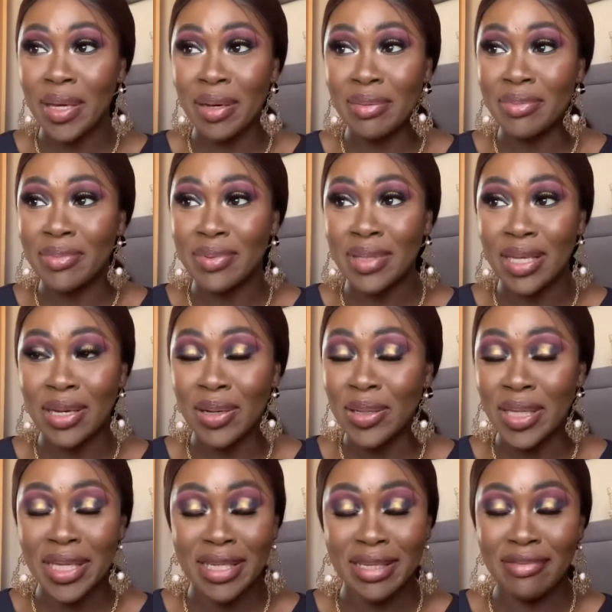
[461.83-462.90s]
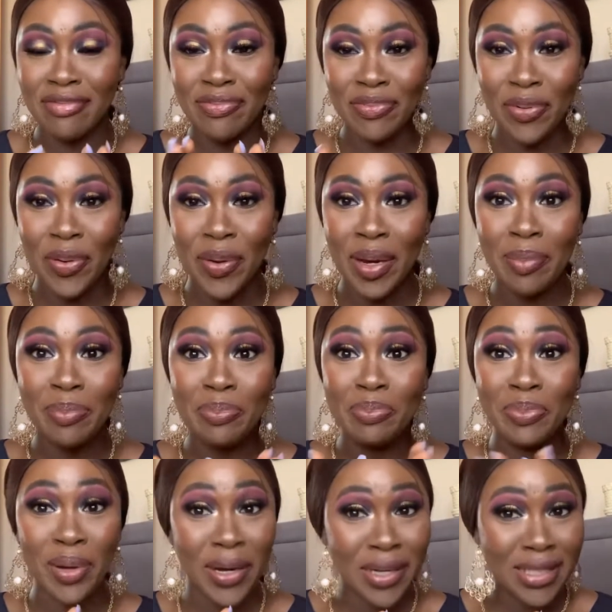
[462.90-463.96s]
what they call it for it,
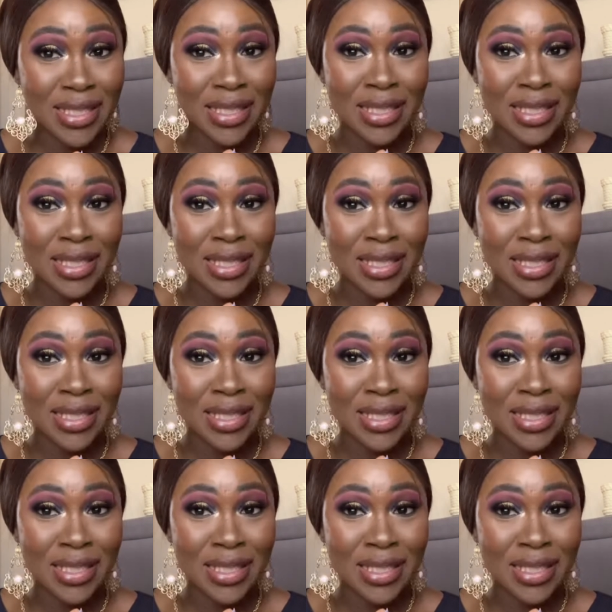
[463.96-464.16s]
but